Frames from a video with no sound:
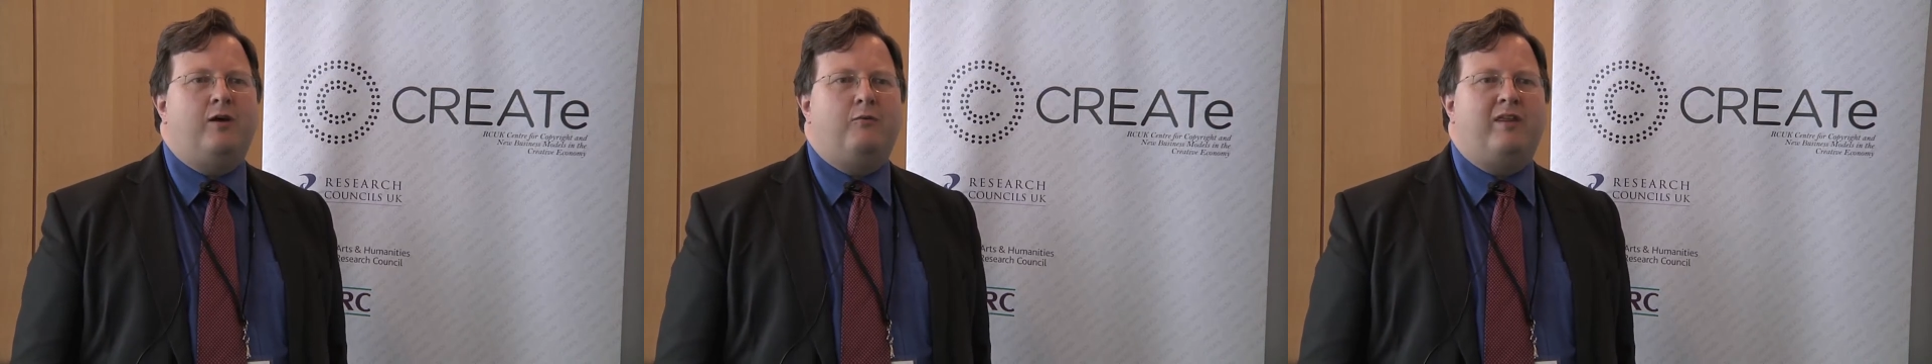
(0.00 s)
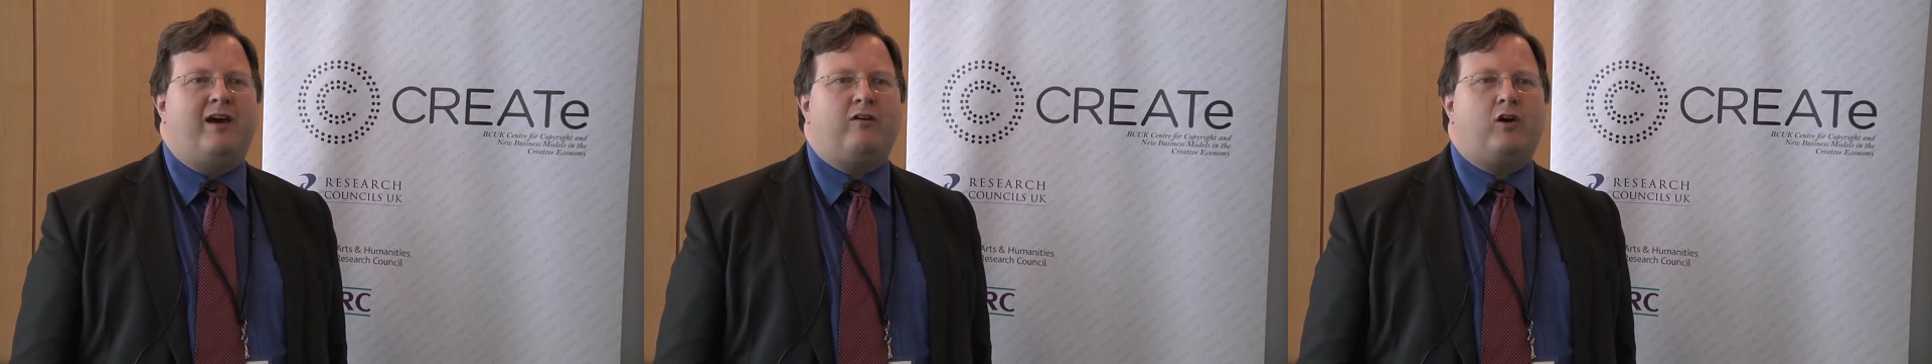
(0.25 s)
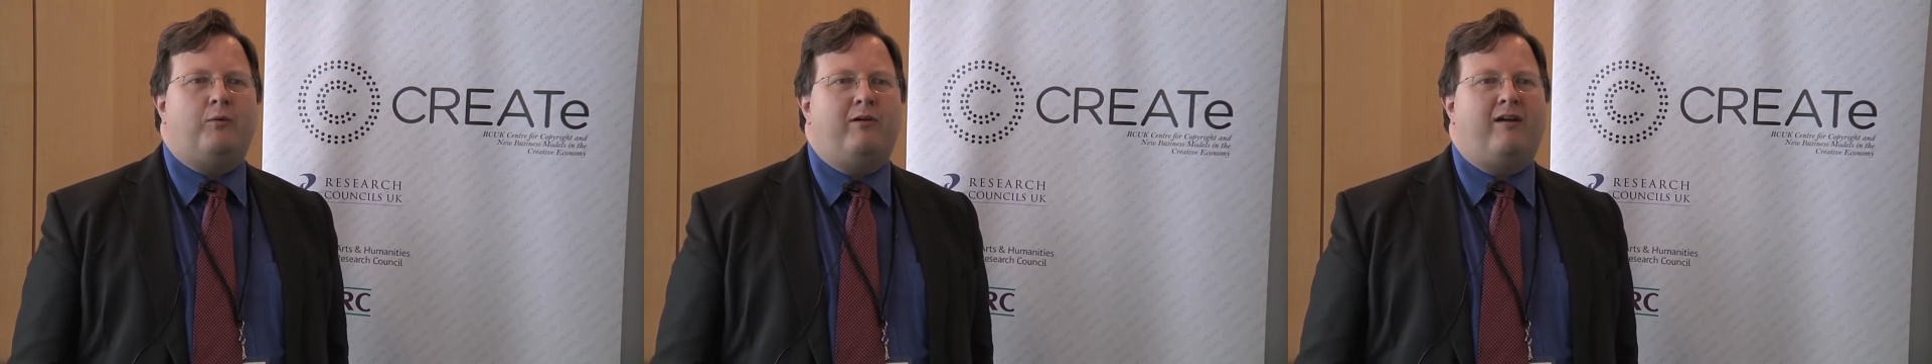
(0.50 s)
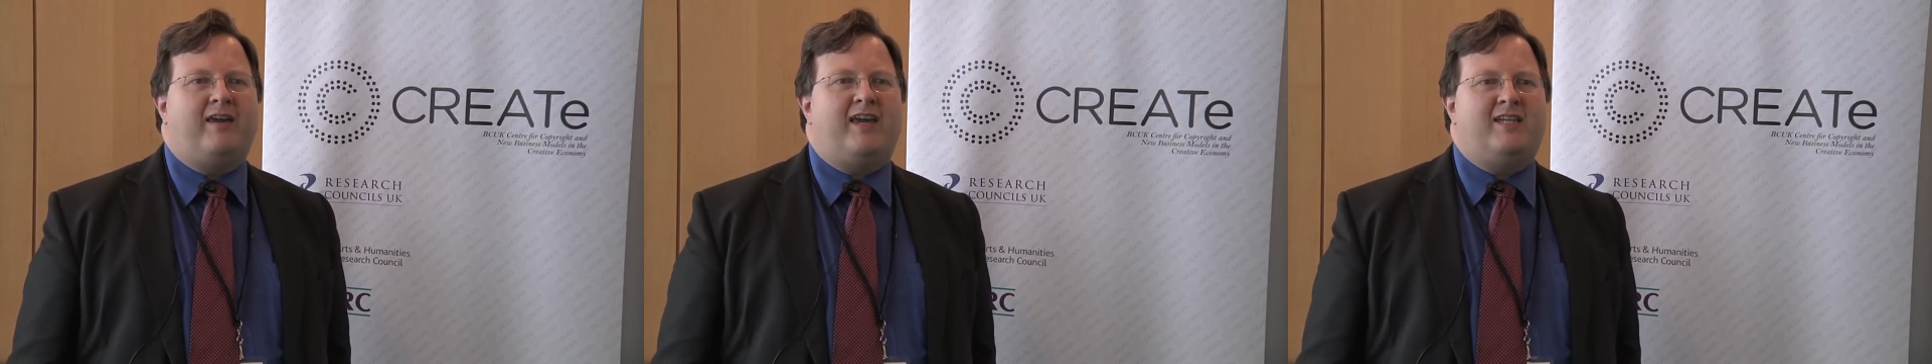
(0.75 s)
without
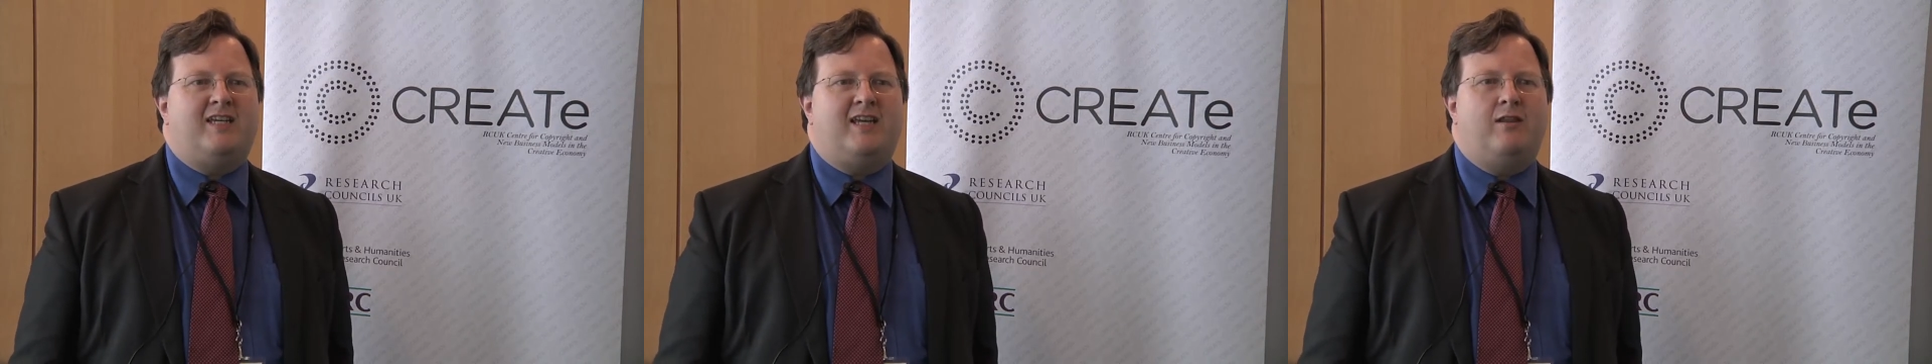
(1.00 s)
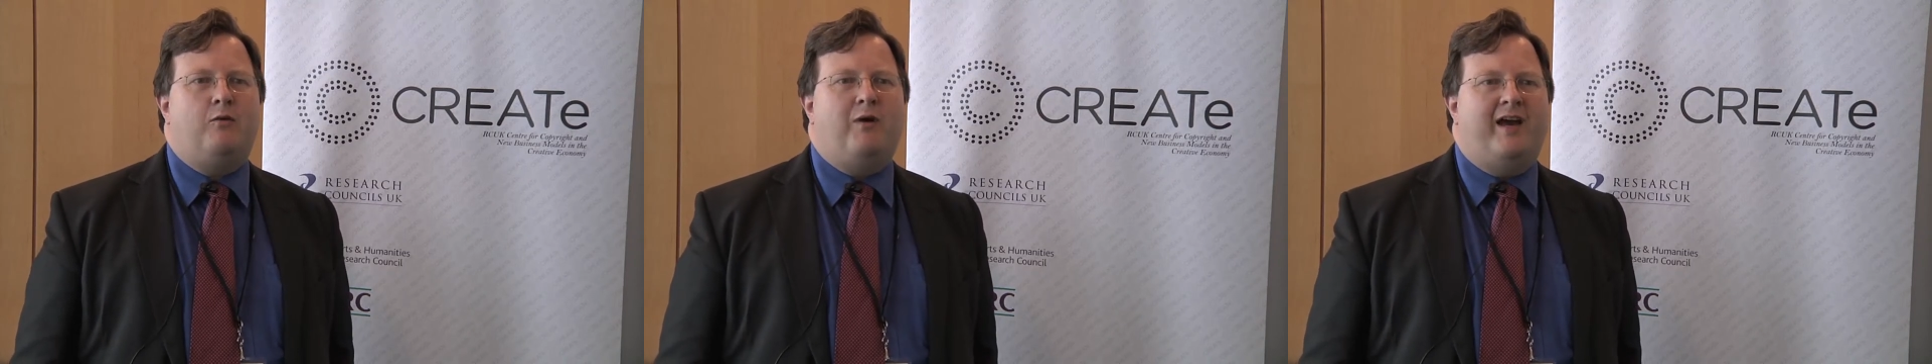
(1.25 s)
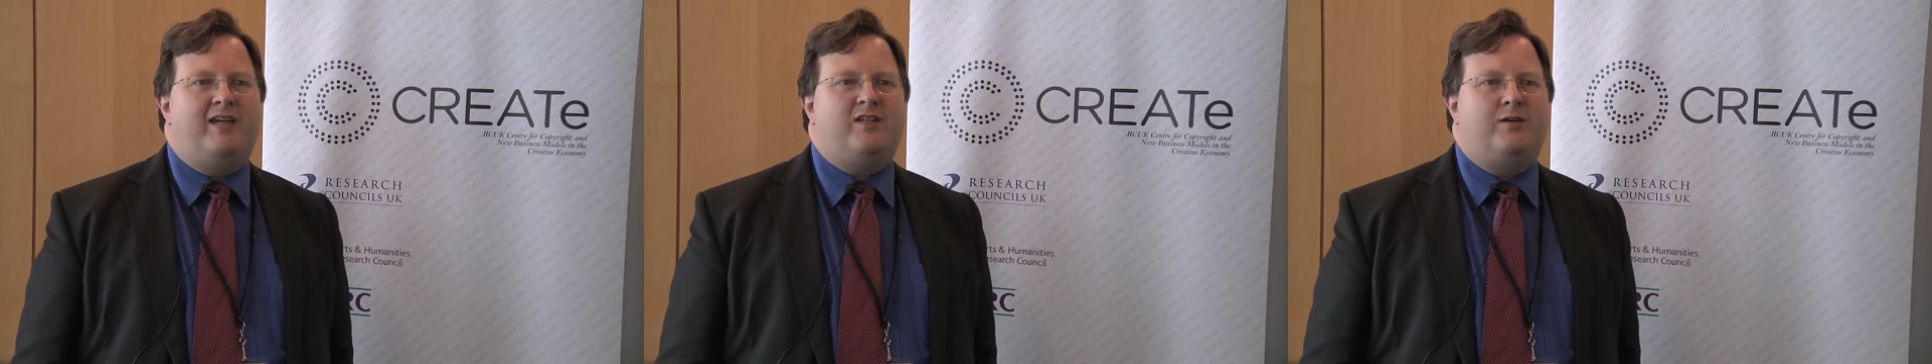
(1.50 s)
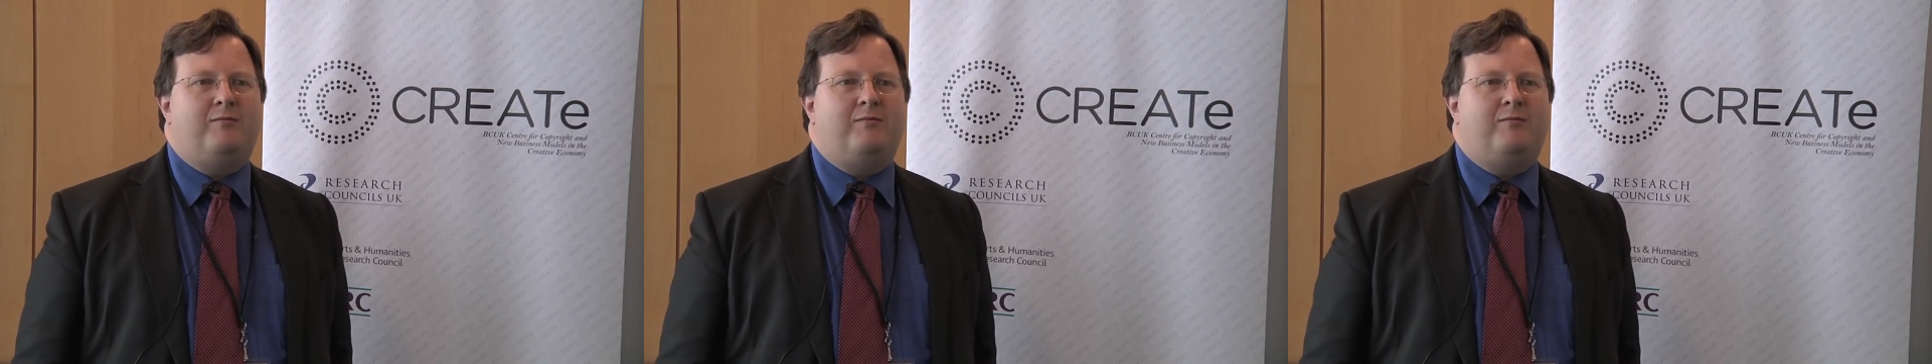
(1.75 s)
copyright getting in the way too